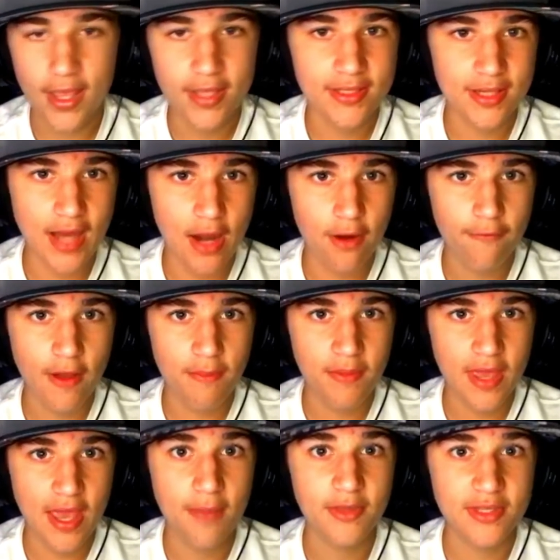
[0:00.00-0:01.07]
It's 9:05
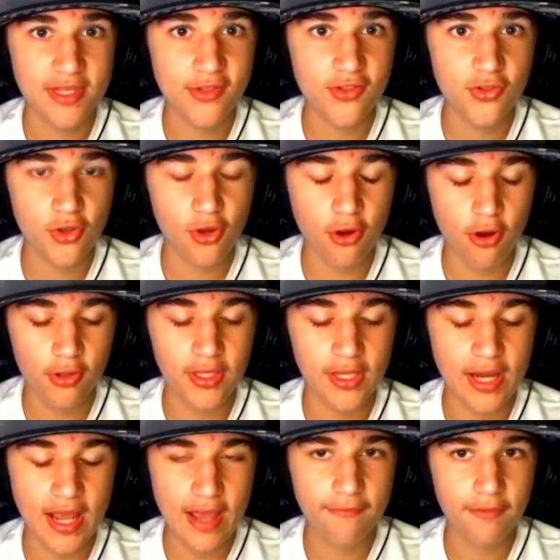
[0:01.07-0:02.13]
p.m. The Sixers are currently in
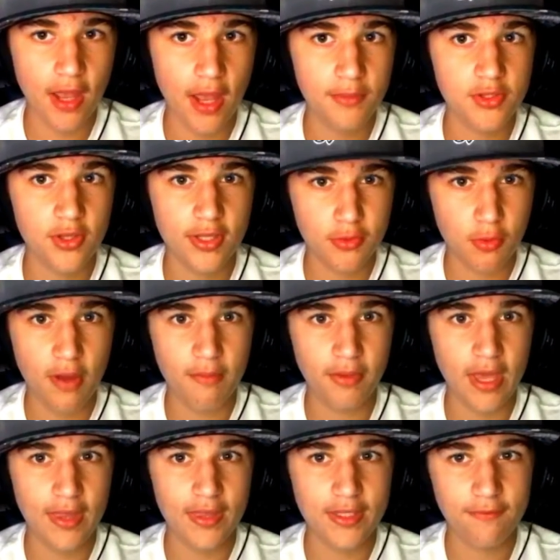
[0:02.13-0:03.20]
halftime, so that's why I'm
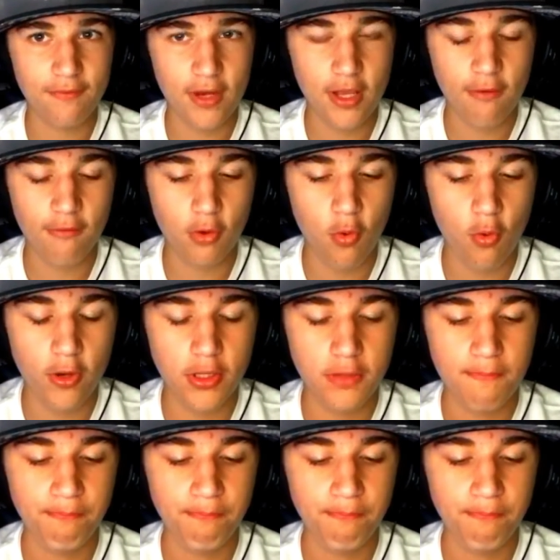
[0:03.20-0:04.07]
getting this video recorded.